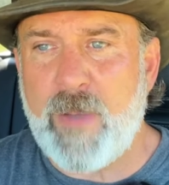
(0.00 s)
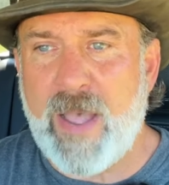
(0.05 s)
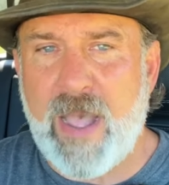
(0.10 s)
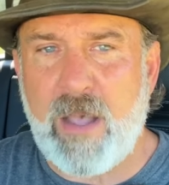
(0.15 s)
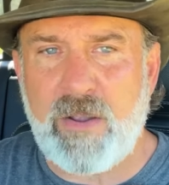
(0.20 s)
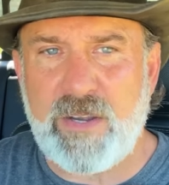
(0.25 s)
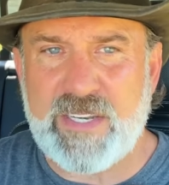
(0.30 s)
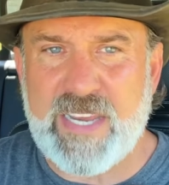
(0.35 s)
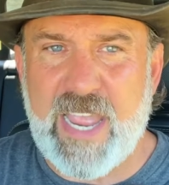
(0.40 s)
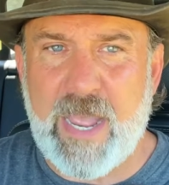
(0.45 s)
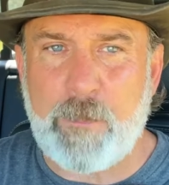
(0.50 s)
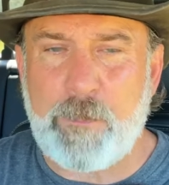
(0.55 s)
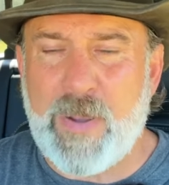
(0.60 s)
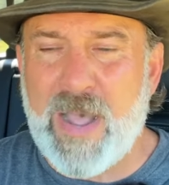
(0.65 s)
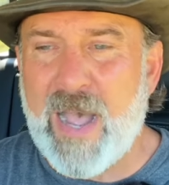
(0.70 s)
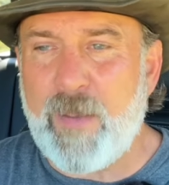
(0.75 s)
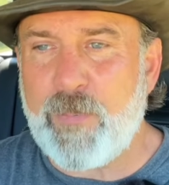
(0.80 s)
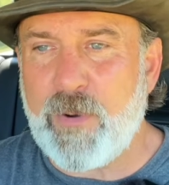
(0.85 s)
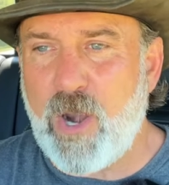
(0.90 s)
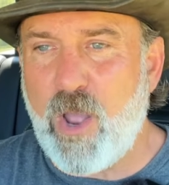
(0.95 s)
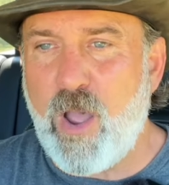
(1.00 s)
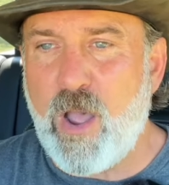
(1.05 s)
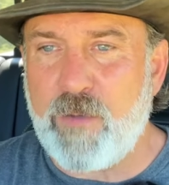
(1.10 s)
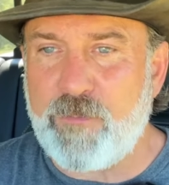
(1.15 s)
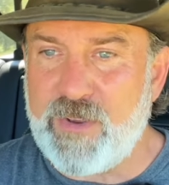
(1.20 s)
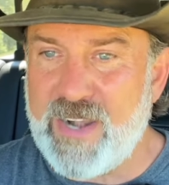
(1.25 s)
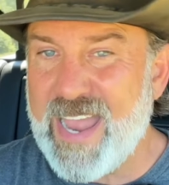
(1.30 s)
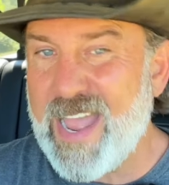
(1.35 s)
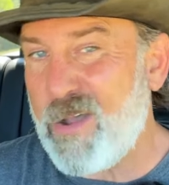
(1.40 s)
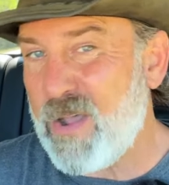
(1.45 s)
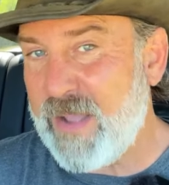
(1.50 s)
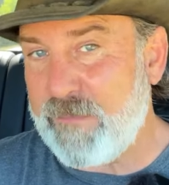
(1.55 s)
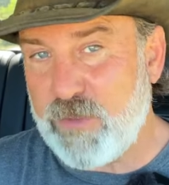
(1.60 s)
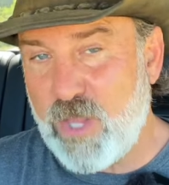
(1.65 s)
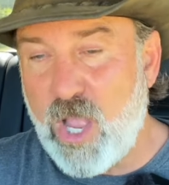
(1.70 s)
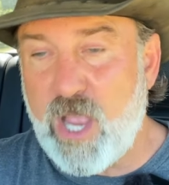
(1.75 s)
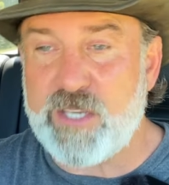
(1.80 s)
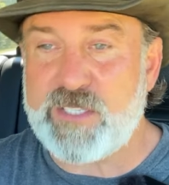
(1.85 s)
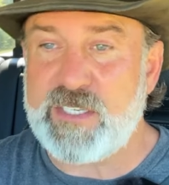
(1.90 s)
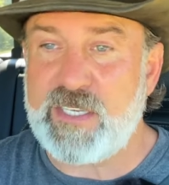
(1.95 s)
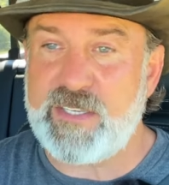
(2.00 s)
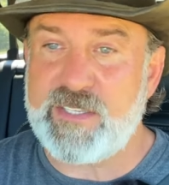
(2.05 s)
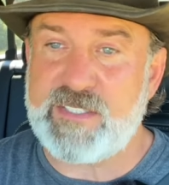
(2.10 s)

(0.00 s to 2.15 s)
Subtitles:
how it kept popping off and how I've lost it,